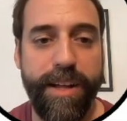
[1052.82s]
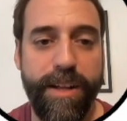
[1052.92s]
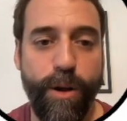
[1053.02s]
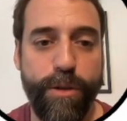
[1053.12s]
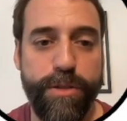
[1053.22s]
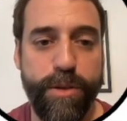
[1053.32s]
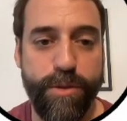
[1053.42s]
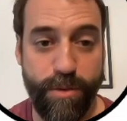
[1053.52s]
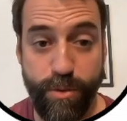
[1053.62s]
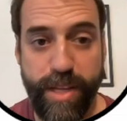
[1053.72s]
Also,
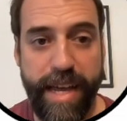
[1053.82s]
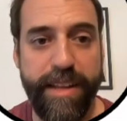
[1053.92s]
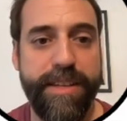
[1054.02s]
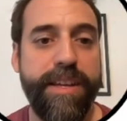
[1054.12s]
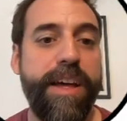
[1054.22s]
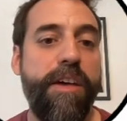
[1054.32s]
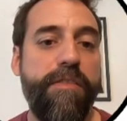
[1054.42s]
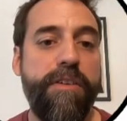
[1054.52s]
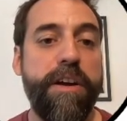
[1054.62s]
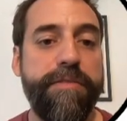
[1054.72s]
to date,
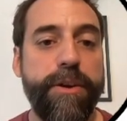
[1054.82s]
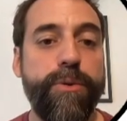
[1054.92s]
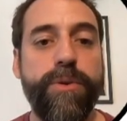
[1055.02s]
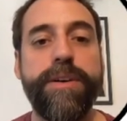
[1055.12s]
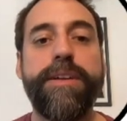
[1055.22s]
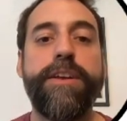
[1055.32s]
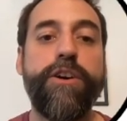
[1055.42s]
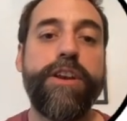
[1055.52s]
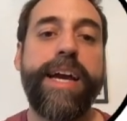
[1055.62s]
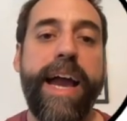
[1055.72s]
very few
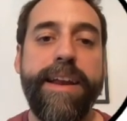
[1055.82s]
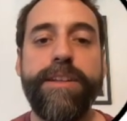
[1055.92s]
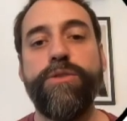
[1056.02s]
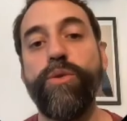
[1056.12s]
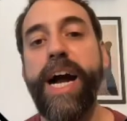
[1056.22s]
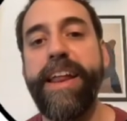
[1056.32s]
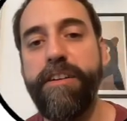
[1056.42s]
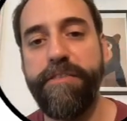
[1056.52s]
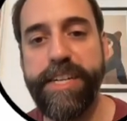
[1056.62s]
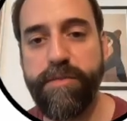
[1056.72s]
non-chiral to
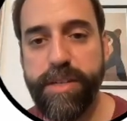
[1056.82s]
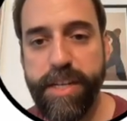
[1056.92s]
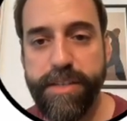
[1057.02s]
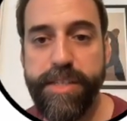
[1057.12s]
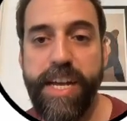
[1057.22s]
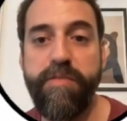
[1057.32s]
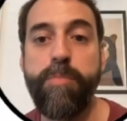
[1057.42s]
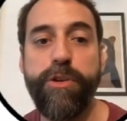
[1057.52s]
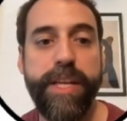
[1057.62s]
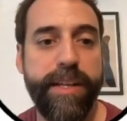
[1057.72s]
chiral phase transitions have been
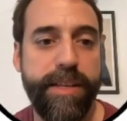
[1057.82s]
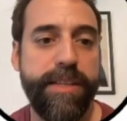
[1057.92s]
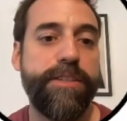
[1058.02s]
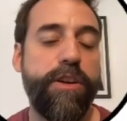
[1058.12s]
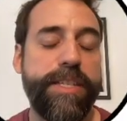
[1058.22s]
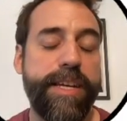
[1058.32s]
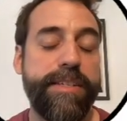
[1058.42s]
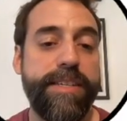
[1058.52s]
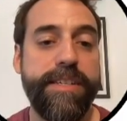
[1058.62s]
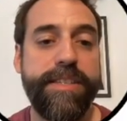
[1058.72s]
predicted in
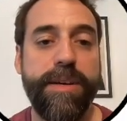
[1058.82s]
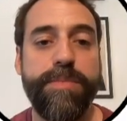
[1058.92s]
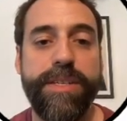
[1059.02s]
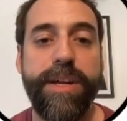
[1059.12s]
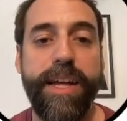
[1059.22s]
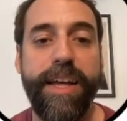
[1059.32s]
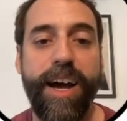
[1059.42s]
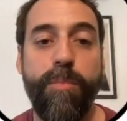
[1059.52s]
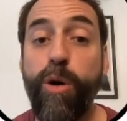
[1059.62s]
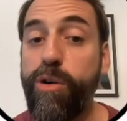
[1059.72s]
solid-state systems,
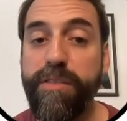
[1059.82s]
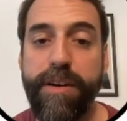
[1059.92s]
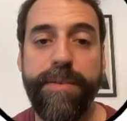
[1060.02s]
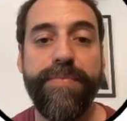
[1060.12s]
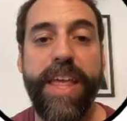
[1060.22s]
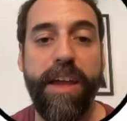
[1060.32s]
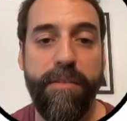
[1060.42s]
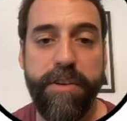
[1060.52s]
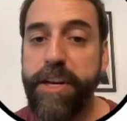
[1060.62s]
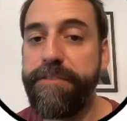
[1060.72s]
and moreover,
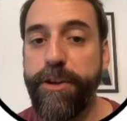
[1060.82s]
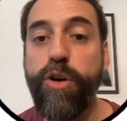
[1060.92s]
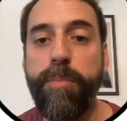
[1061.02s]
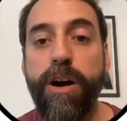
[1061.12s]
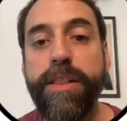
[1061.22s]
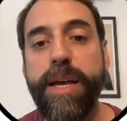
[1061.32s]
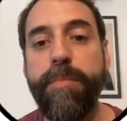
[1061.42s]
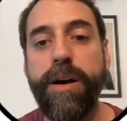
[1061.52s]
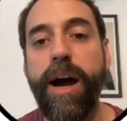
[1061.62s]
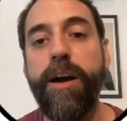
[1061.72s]
very few among
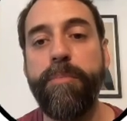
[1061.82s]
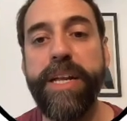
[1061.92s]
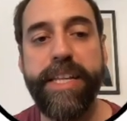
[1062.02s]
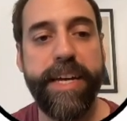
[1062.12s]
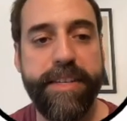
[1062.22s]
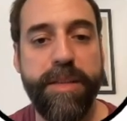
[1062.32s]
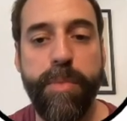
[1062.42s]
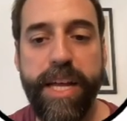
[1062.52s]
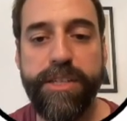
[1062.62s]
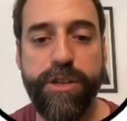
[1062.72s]
them are mediated
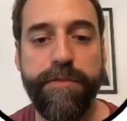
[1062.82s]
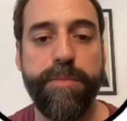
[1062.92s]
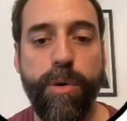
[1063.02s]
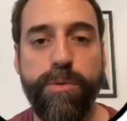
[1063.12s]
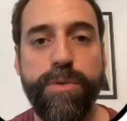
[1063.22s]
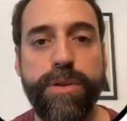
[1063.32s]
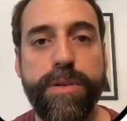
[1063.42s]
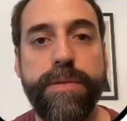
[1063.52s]
by a soft mode.